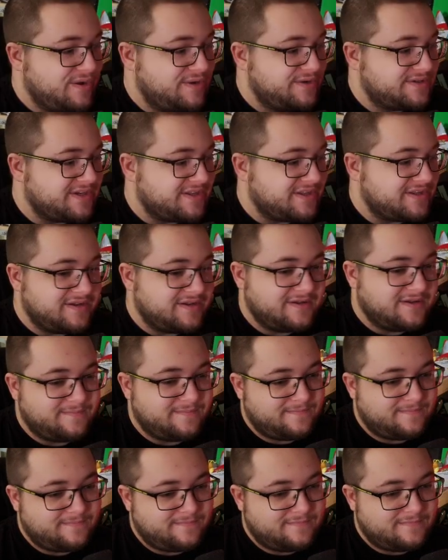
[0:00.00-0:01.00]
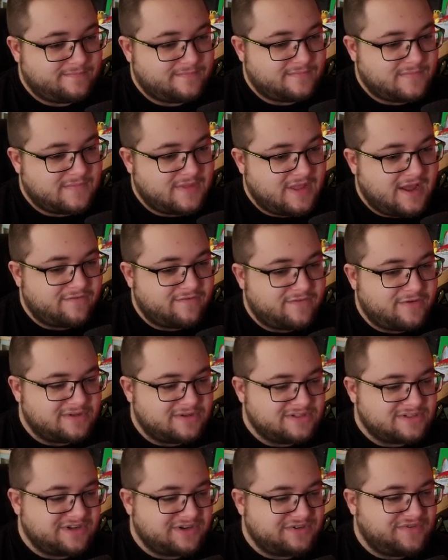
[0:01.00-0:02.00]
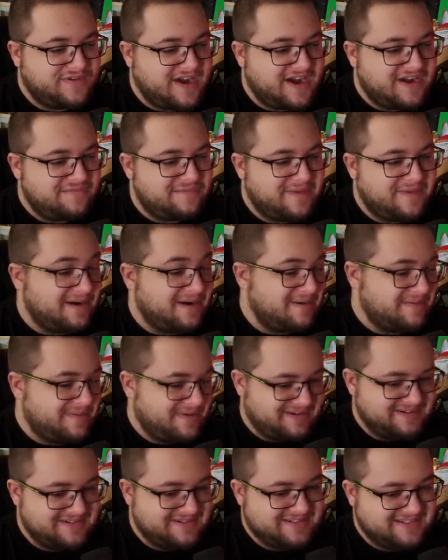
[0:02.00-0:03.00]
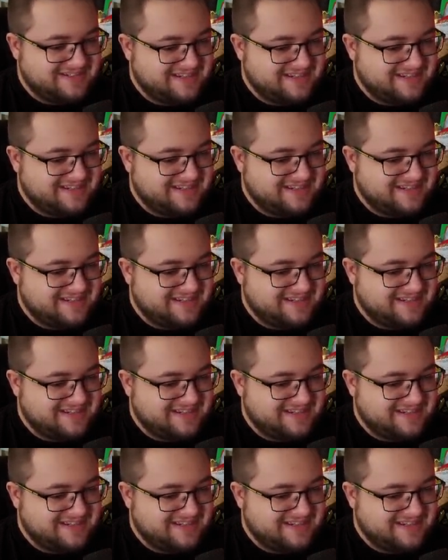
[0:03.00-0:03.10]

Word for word: Who's got that? Everyone's got a 5-bar apparently.